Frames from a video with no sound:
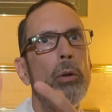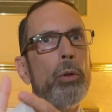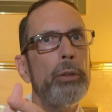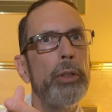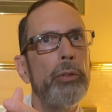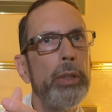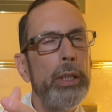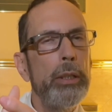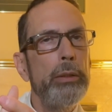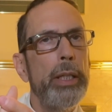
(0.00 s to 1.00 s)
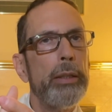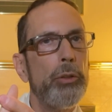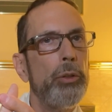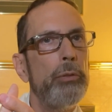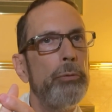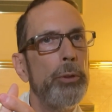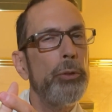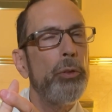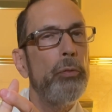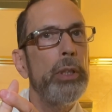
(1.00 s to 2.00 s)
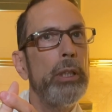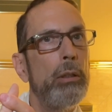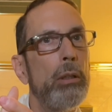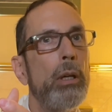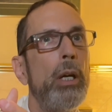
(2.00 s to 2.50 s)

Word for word: or is the index the first finger?